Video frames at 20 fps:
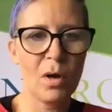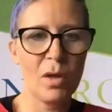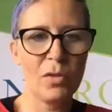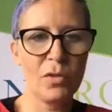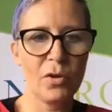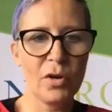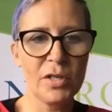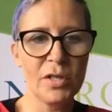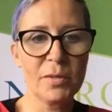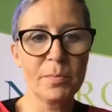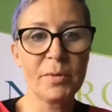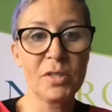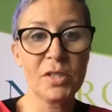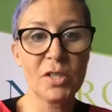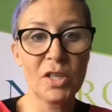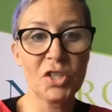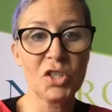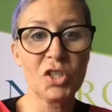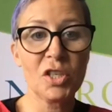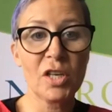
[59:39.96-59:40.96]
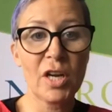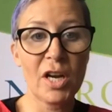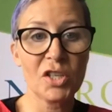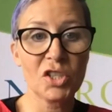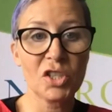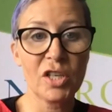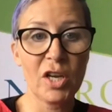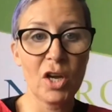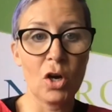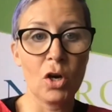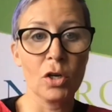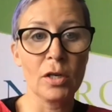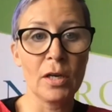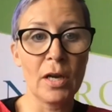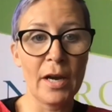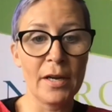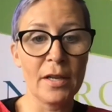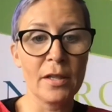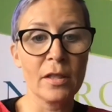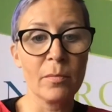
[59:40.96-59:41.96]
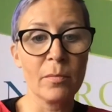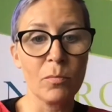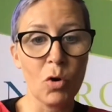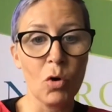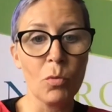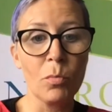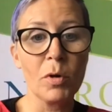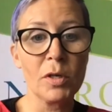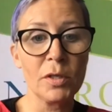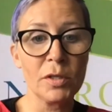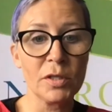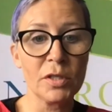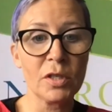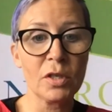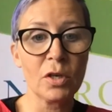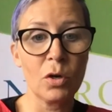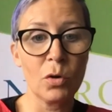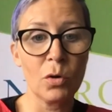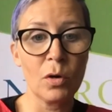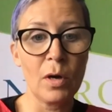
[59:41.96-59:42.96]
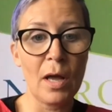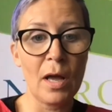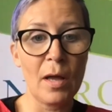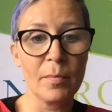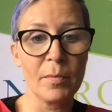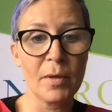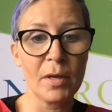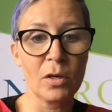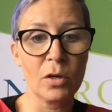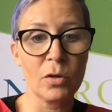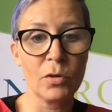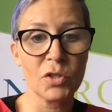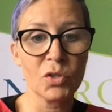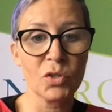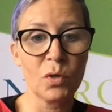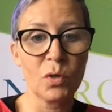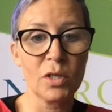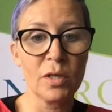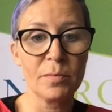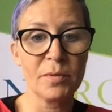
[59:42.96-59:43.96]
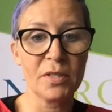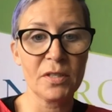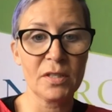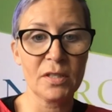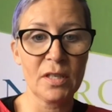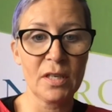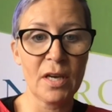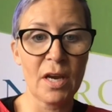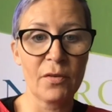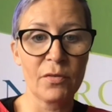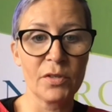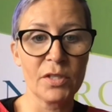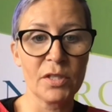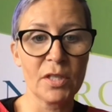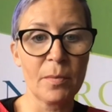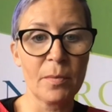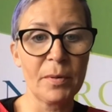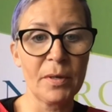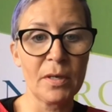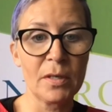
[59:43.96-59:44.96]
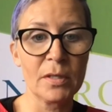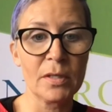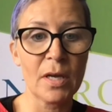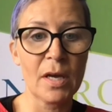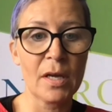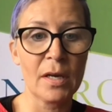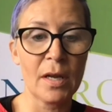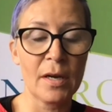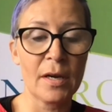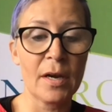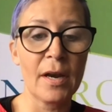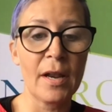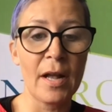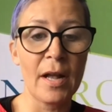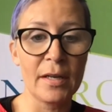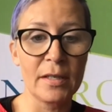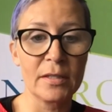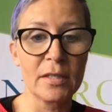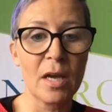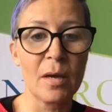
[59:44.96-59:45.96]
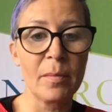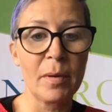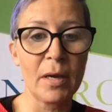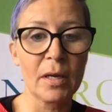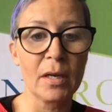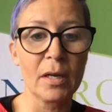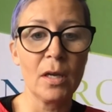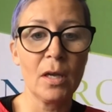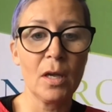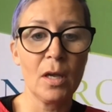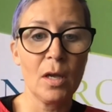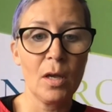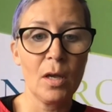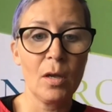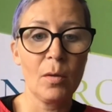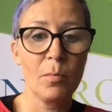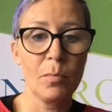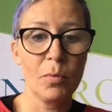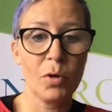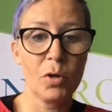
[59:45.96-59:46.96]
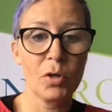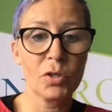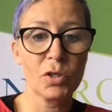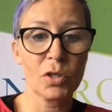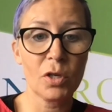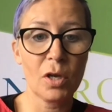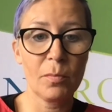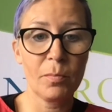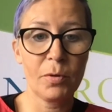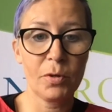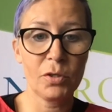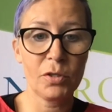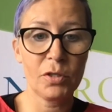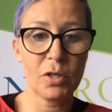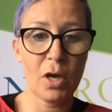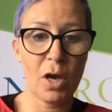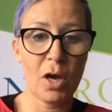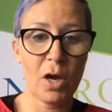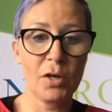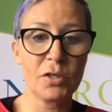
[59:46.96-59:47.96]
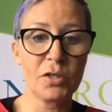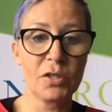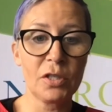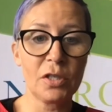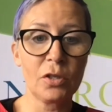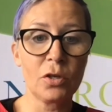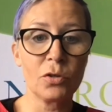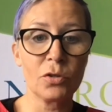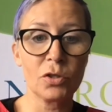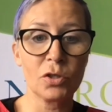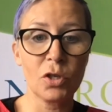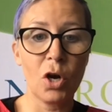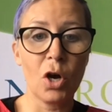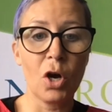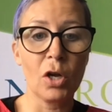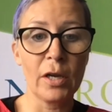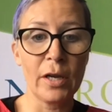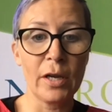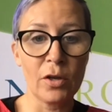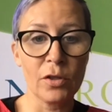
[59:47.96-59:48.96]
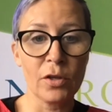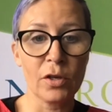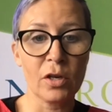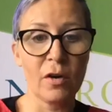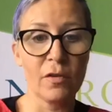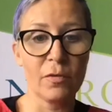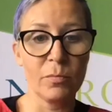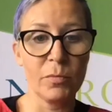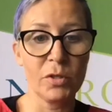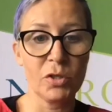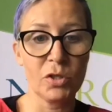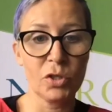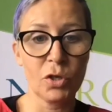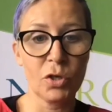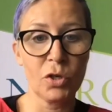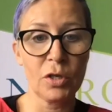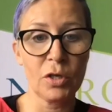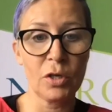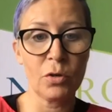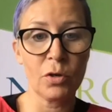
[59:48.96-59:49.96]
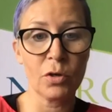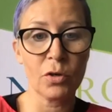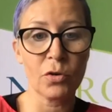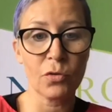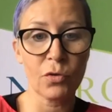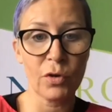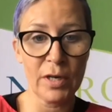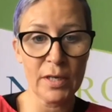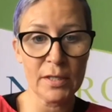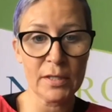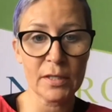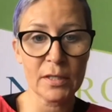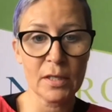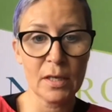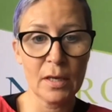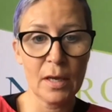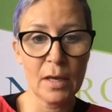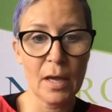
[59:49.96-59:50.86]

and there is a petition actually online at the moment, you know, that Lewis Williams, the CA recipient and an academic, put out, you know, calling on the government to, you know, increase